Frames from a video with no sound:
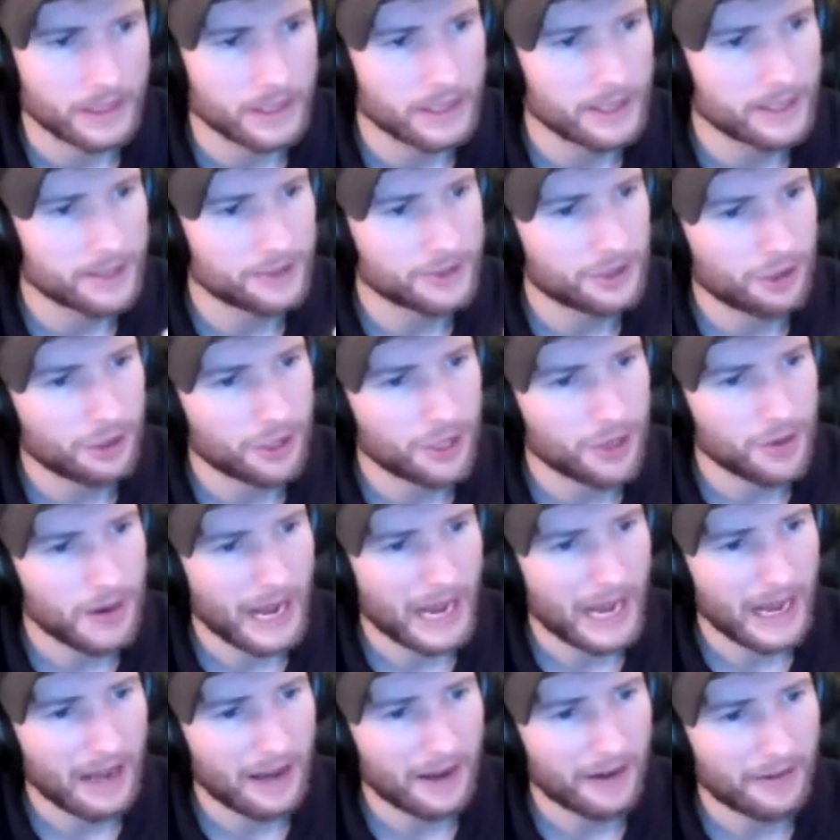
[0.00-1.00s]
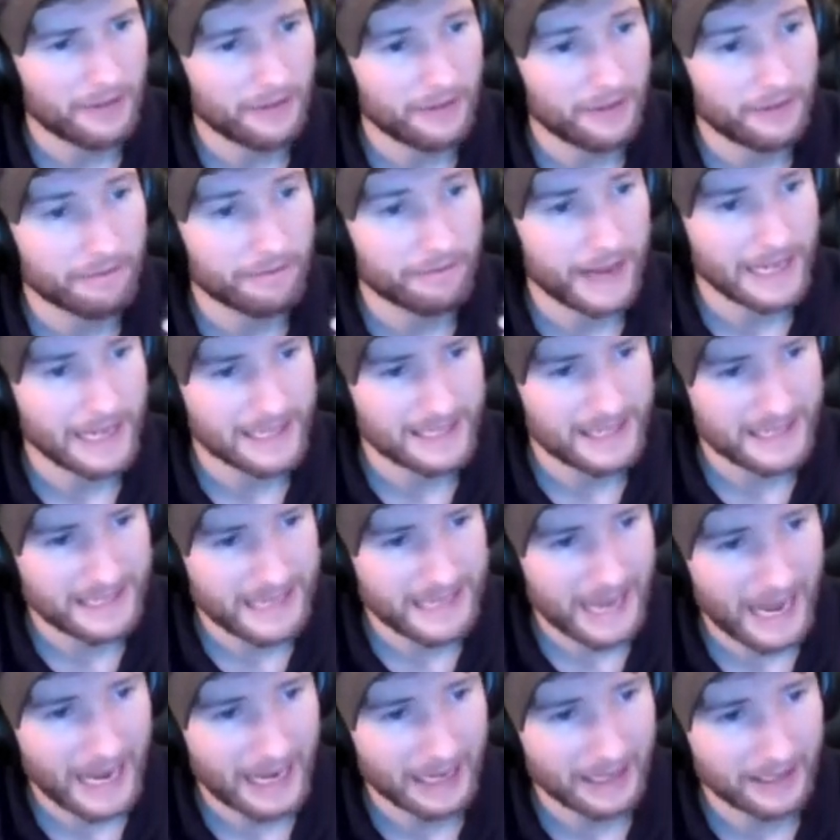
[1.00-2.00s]
So you have fast
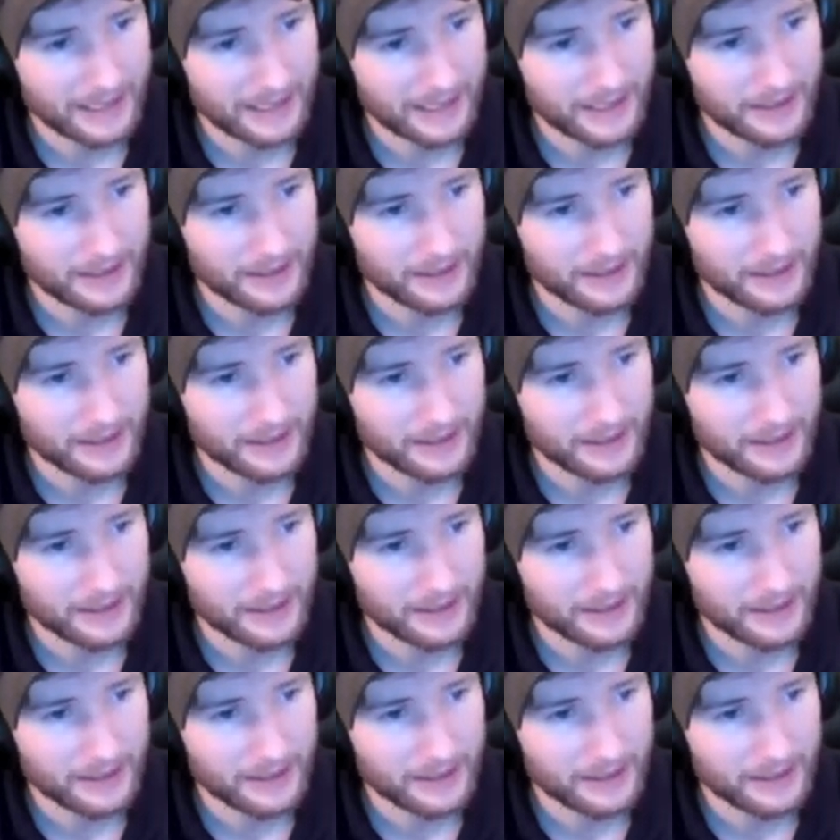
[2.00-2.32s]
attack,